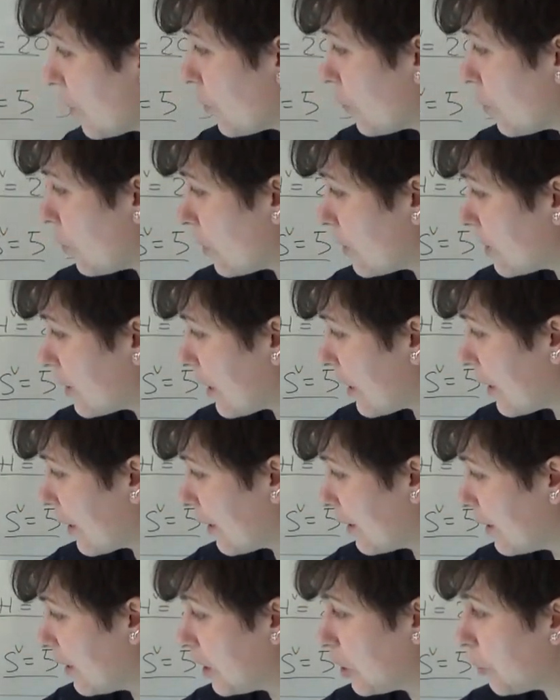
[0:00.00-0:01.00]
You are
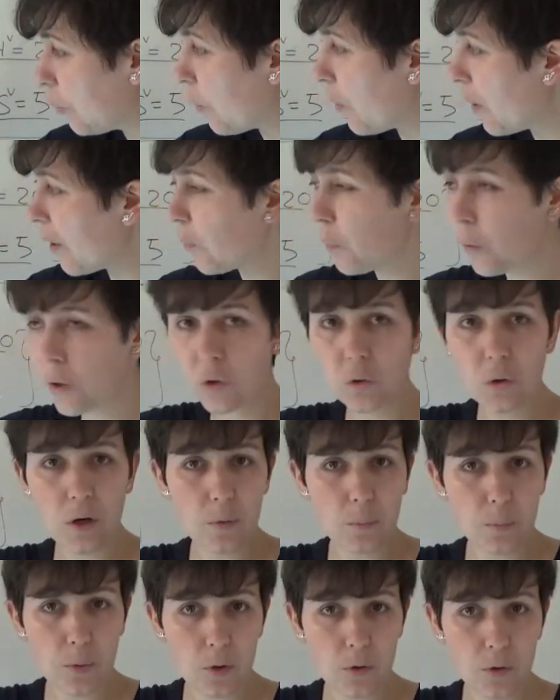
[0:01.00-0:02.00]
starting this point when you are
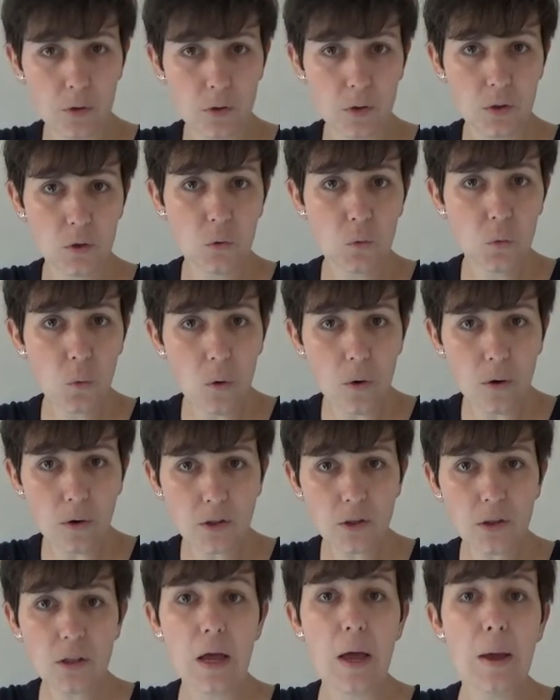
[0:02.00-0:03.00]
producing
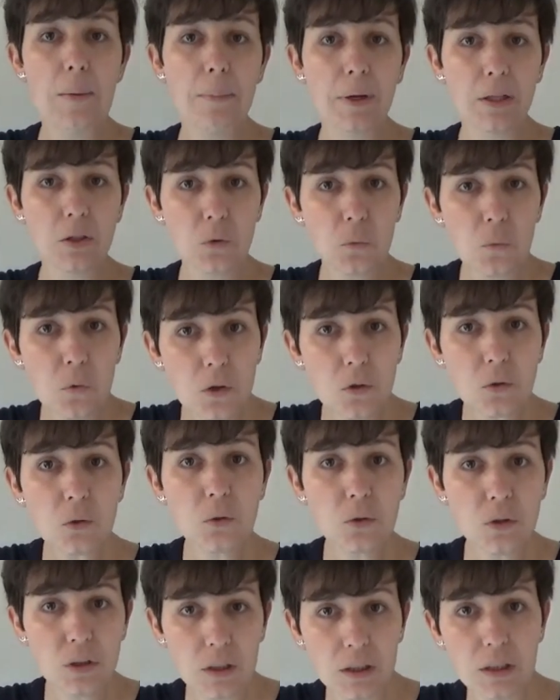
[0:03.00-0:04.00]
swords, but you want
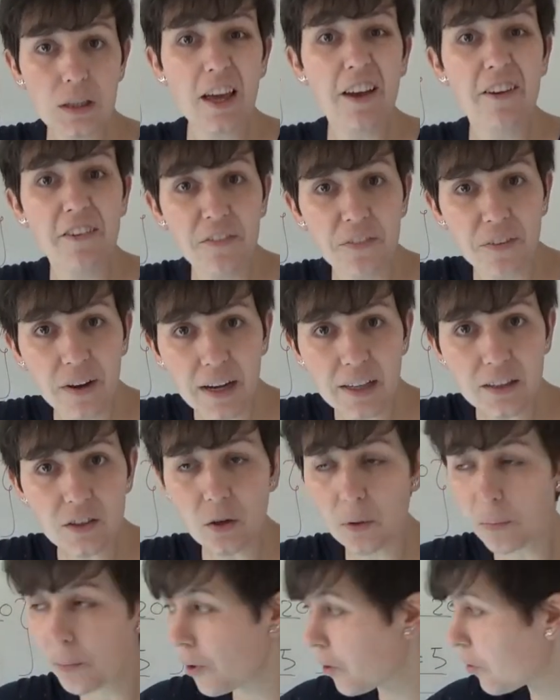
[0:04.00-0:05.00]
to see the effect
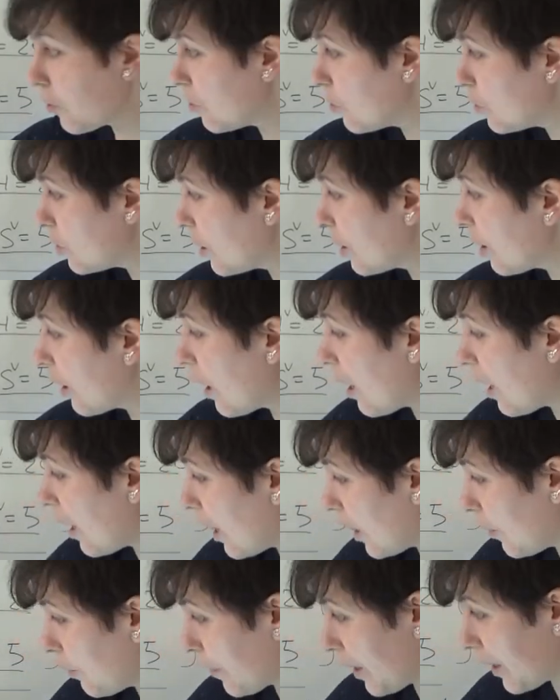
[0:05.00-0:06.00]
of producing
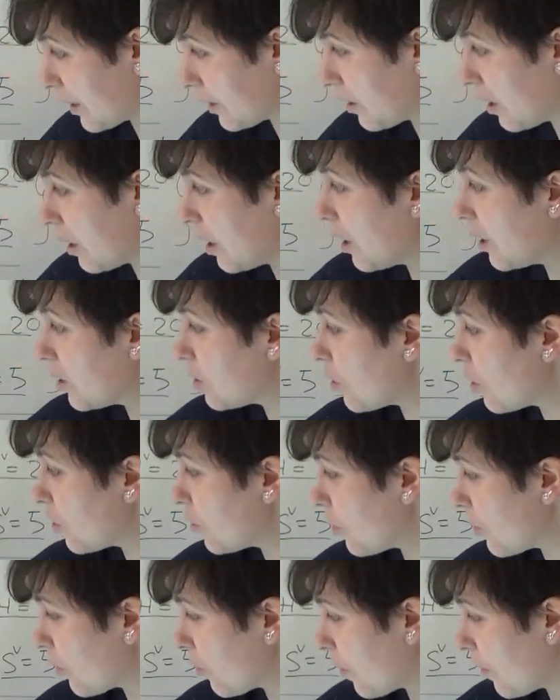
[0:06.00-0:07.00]
helmets. So
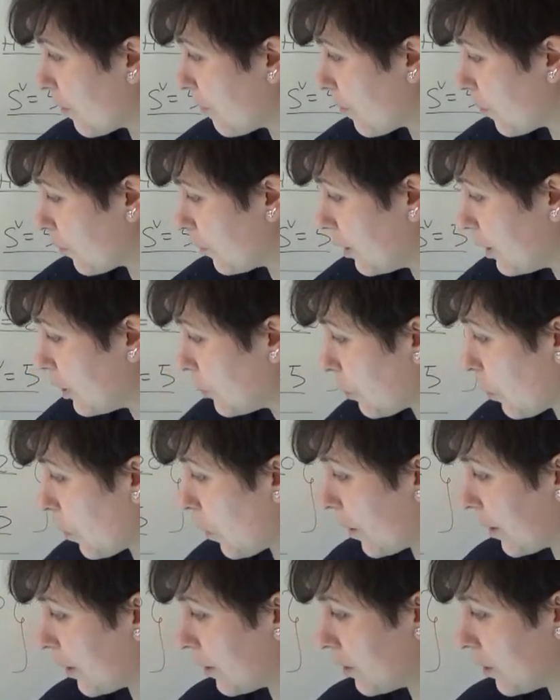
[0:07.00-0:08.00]
you're going from this
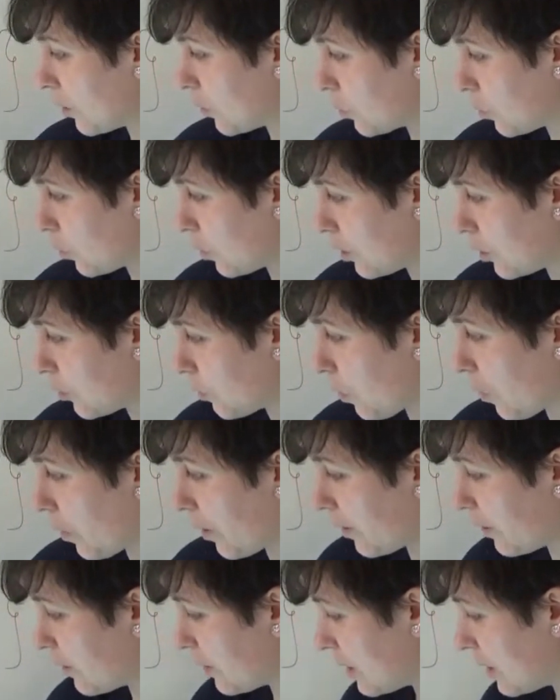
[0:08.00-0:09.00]
point to this point.